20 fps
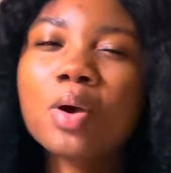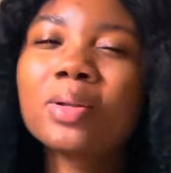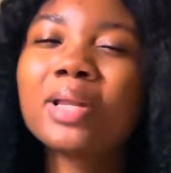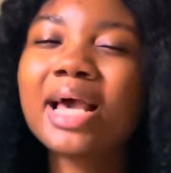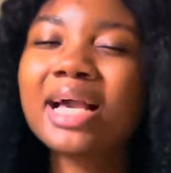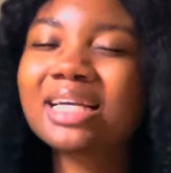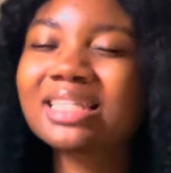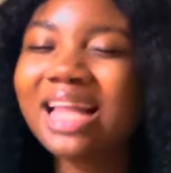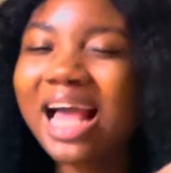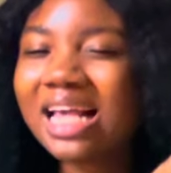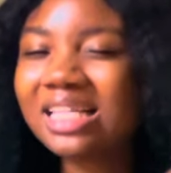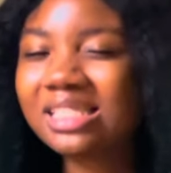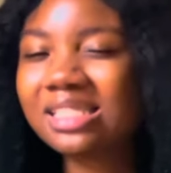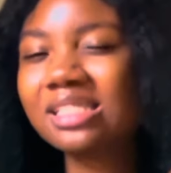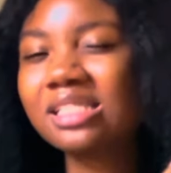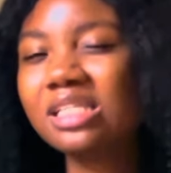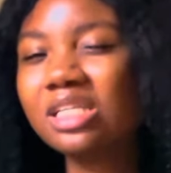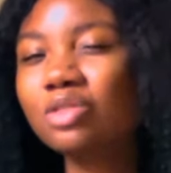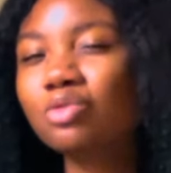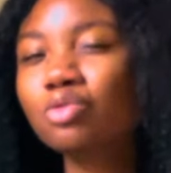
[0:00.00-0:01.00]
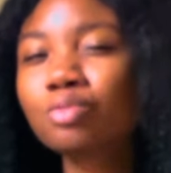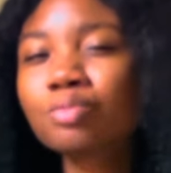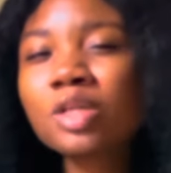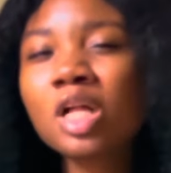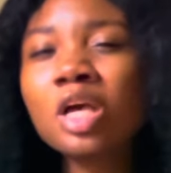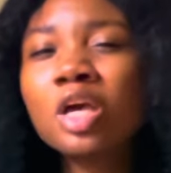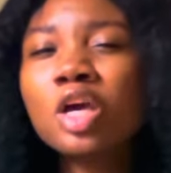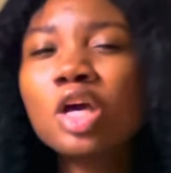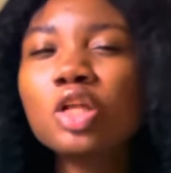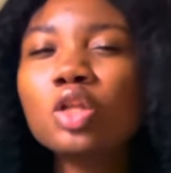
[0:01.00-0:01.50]
well, like night in the room.
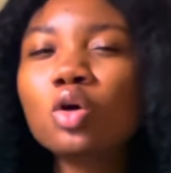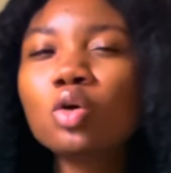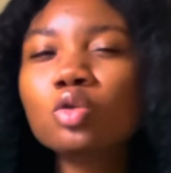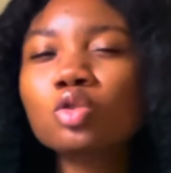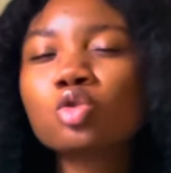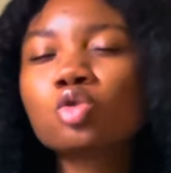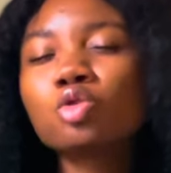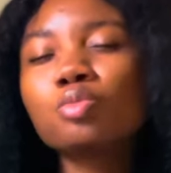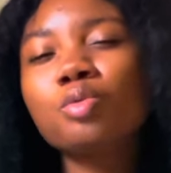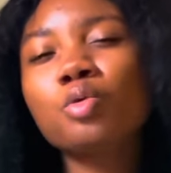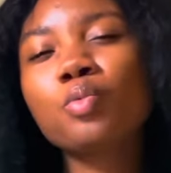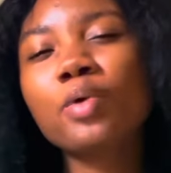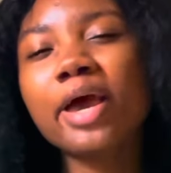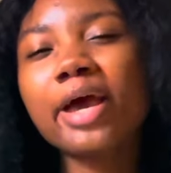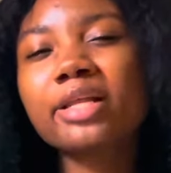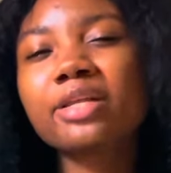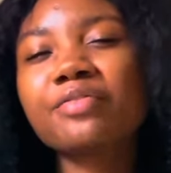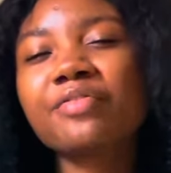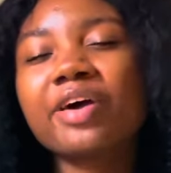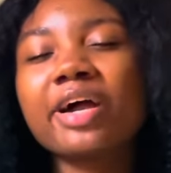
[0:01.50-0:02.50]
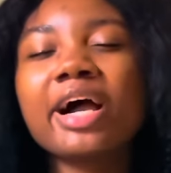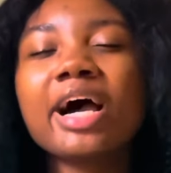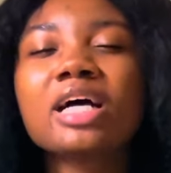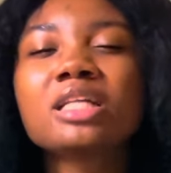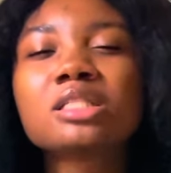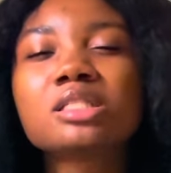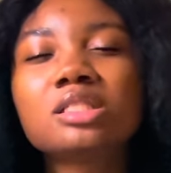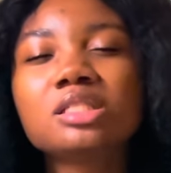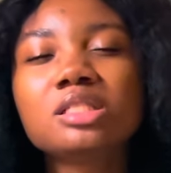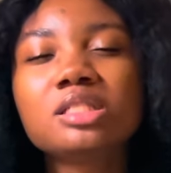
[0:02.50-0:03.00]
You know, it would be weird if I
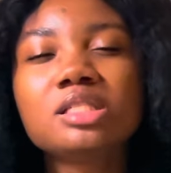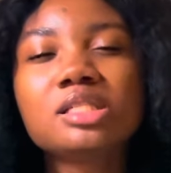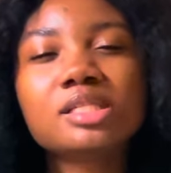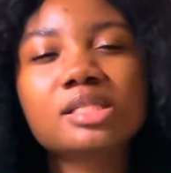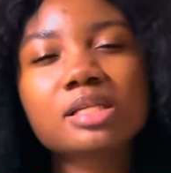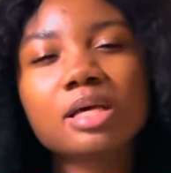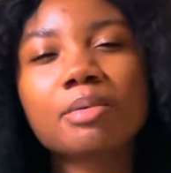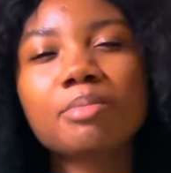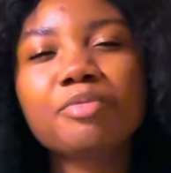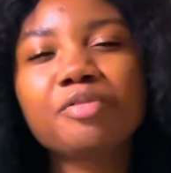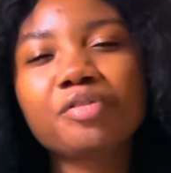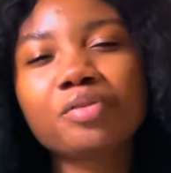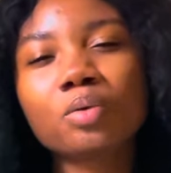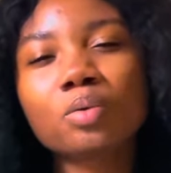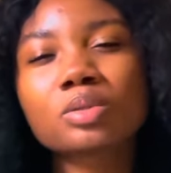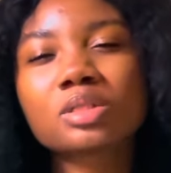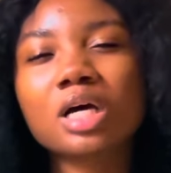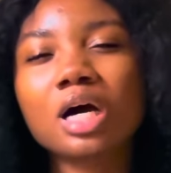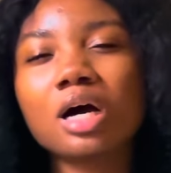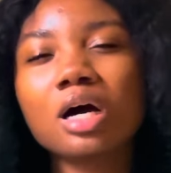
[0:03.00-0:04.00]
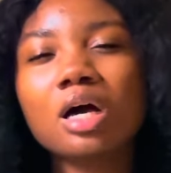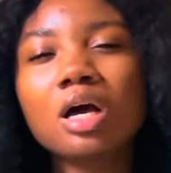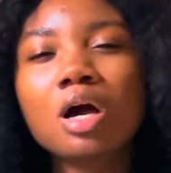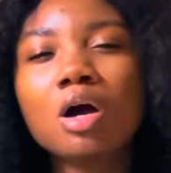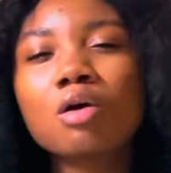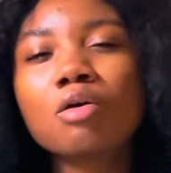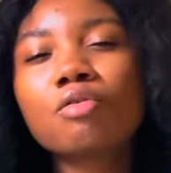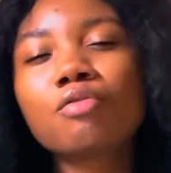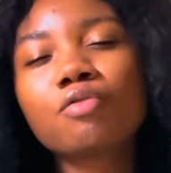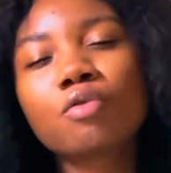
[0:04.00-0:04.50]
had the same filter
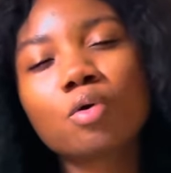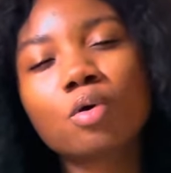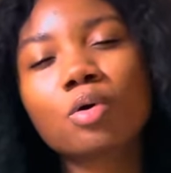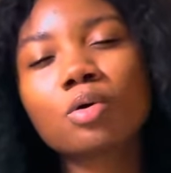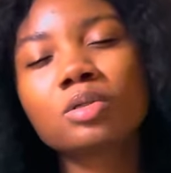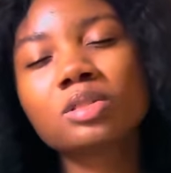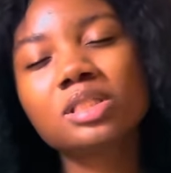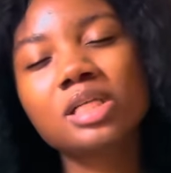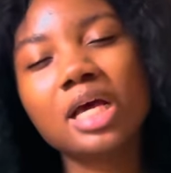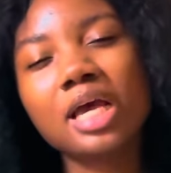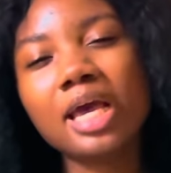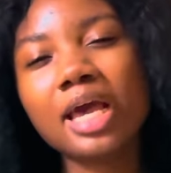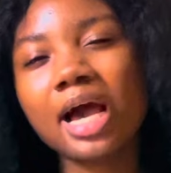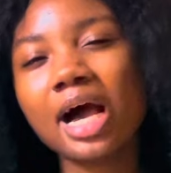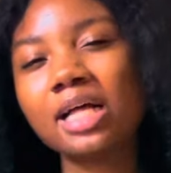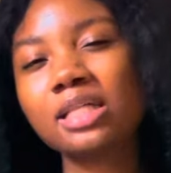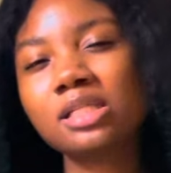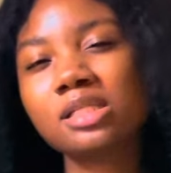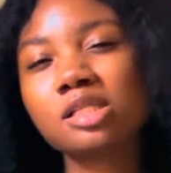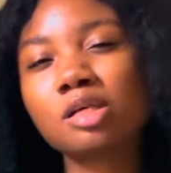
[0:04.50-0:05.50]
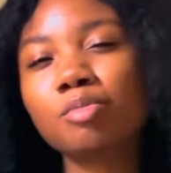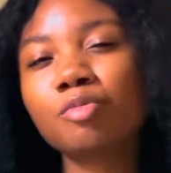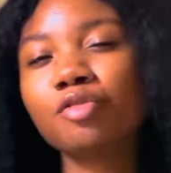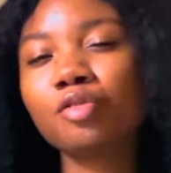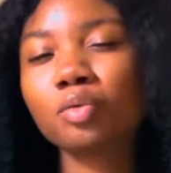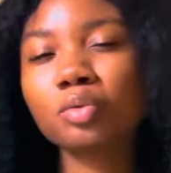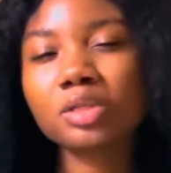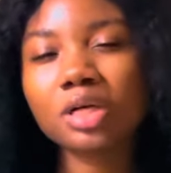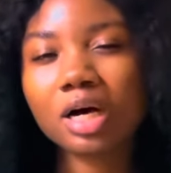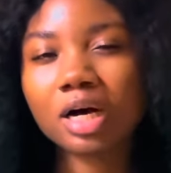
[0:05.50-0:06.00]
for day and the same
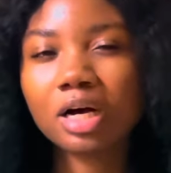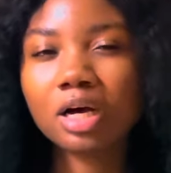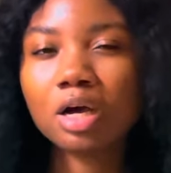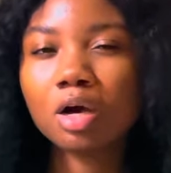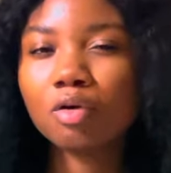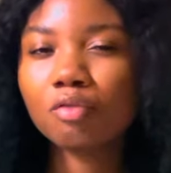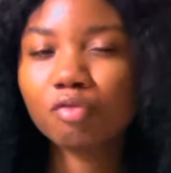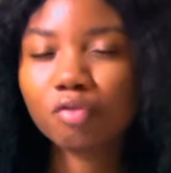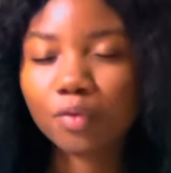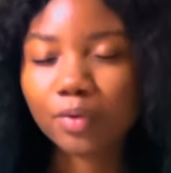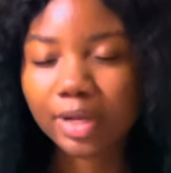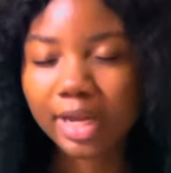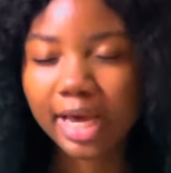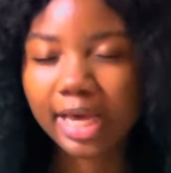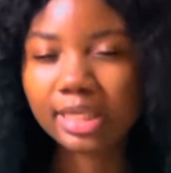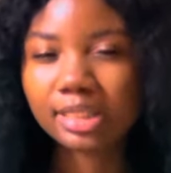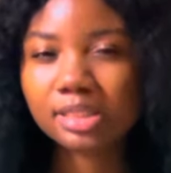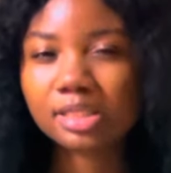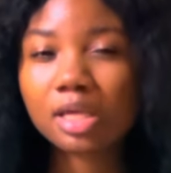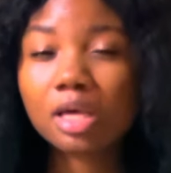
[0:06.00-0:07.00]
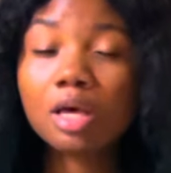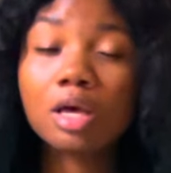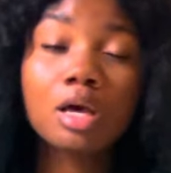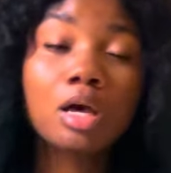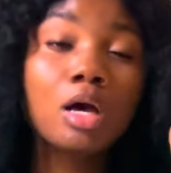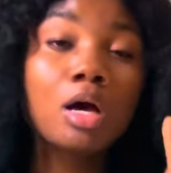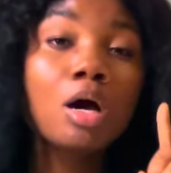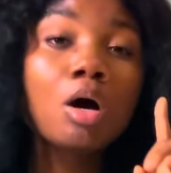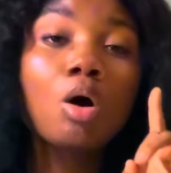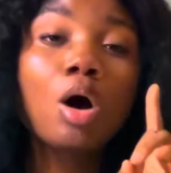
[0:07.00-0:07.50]
filter for night.
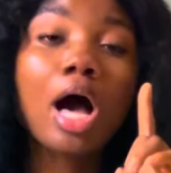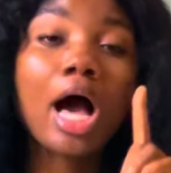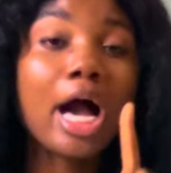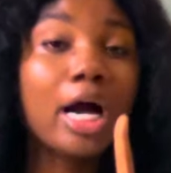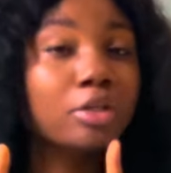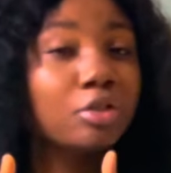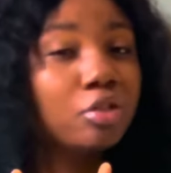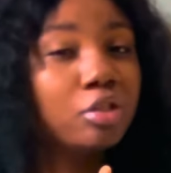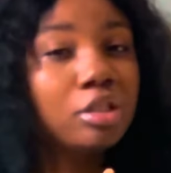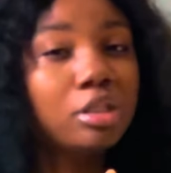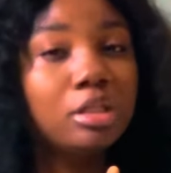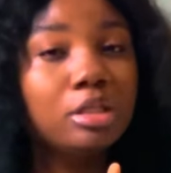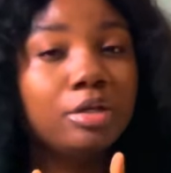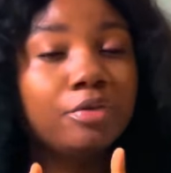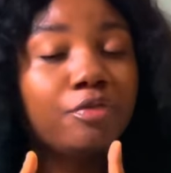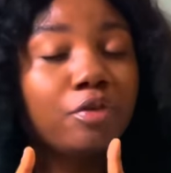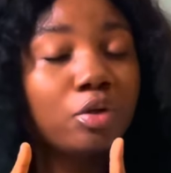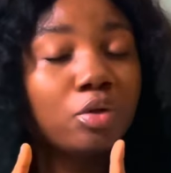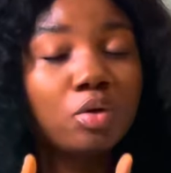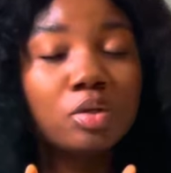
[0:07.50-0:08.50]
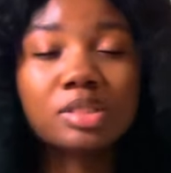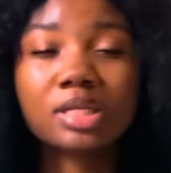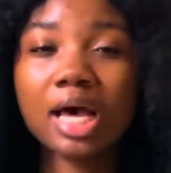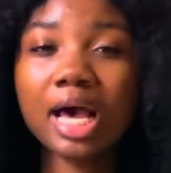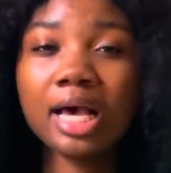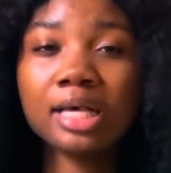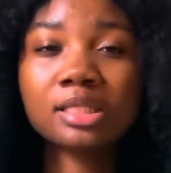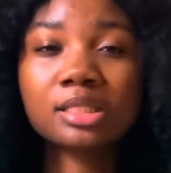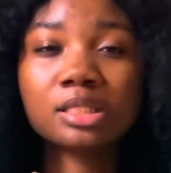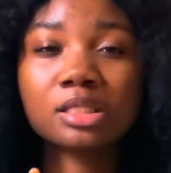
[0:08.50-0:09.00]
Actually, for those that
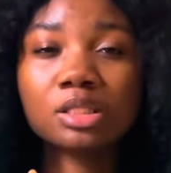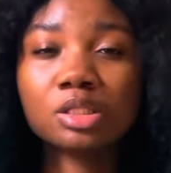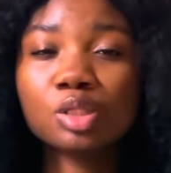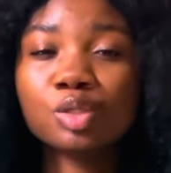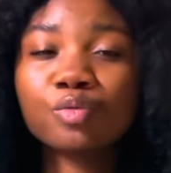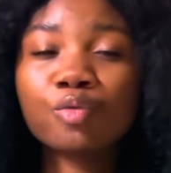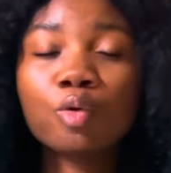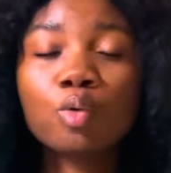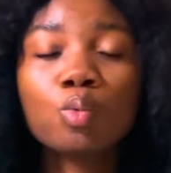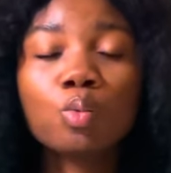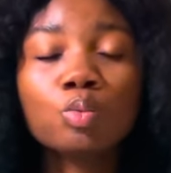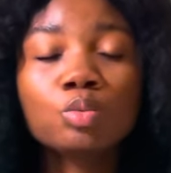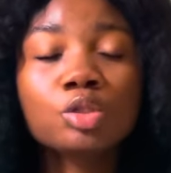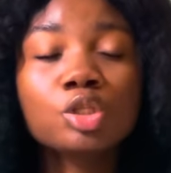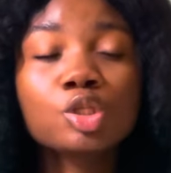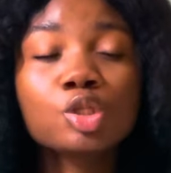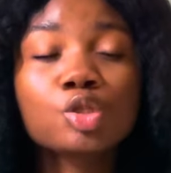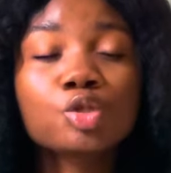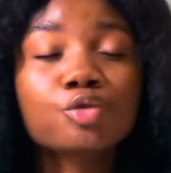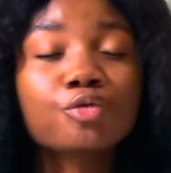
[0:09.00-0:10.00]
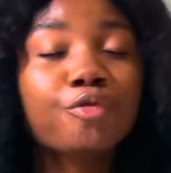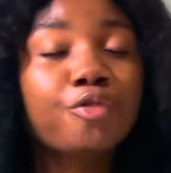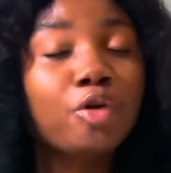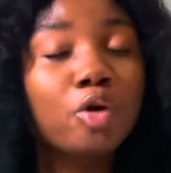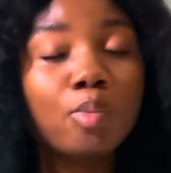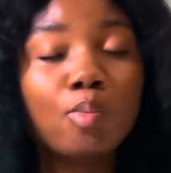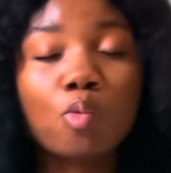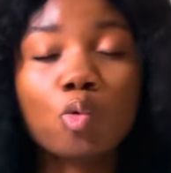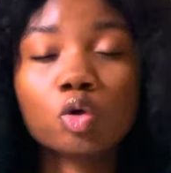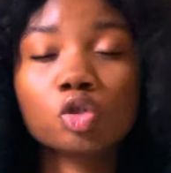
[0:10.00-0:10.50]
are asking, this
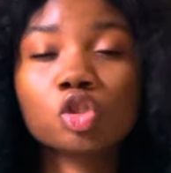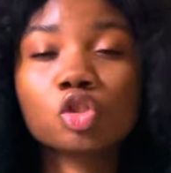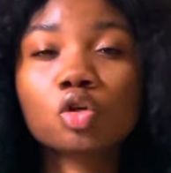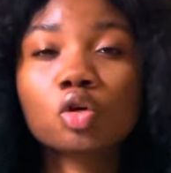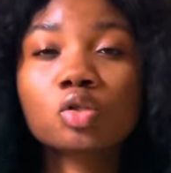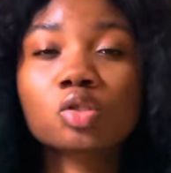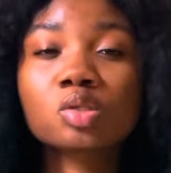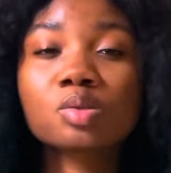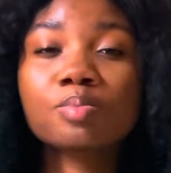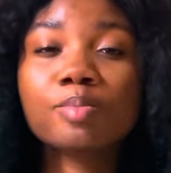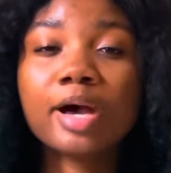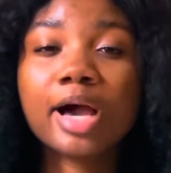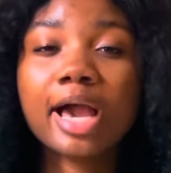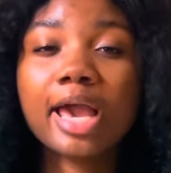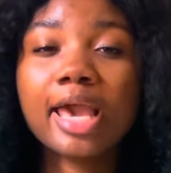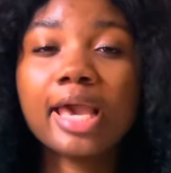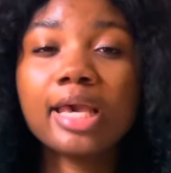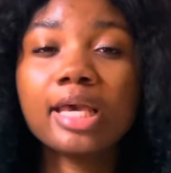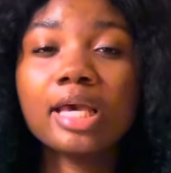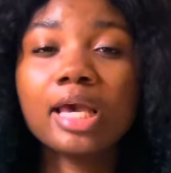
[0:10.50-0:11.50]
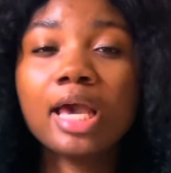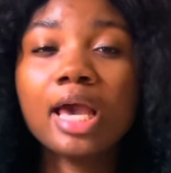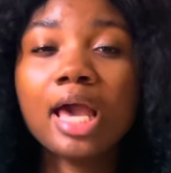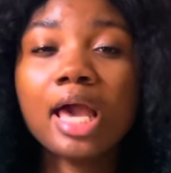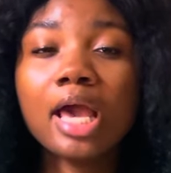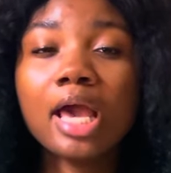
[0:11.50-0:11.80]
film was shot with an